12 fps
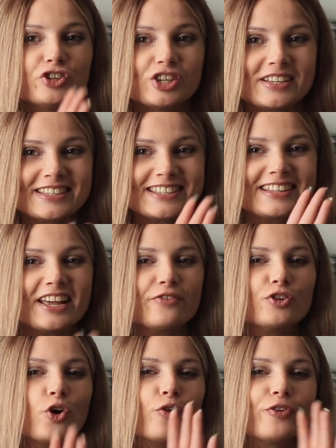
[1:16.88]
just
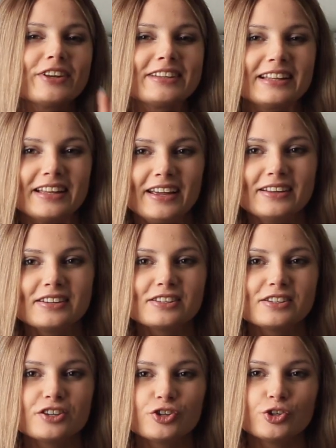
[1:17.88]
slaved over the
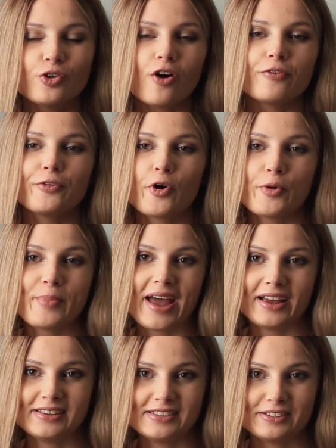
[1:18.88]
latest issue of your
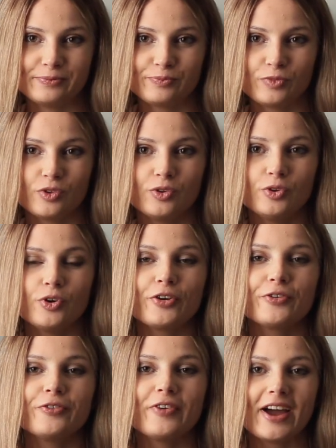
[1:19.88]
magazine. You are
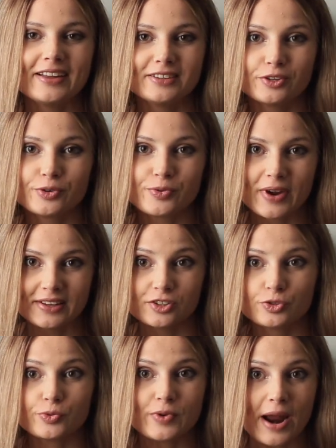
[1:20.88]
finally ready
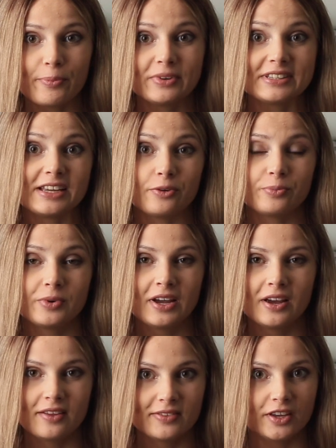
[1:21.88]
to wrap it up.
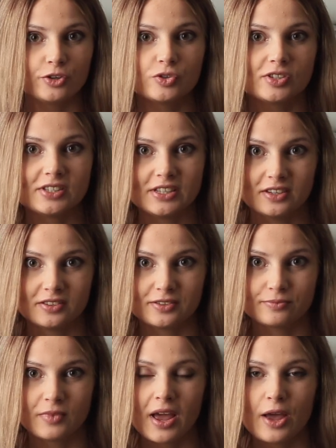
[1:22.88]
Then you see it.
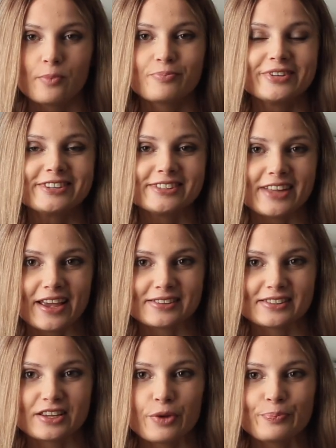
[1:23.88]

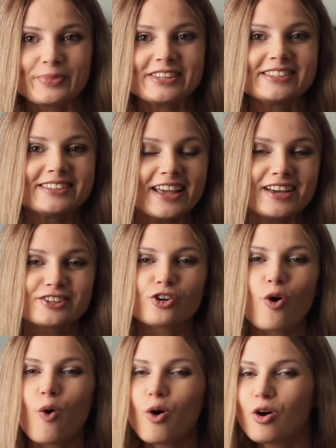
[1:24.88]
Mistakes
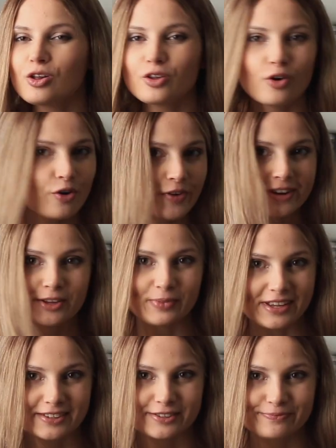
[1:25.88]
all over the
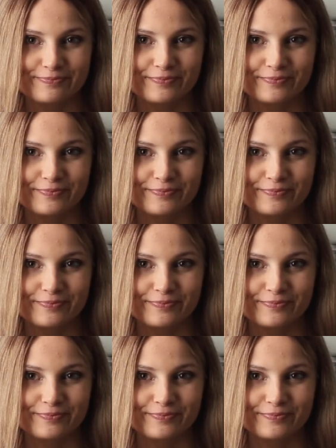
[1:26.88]
place.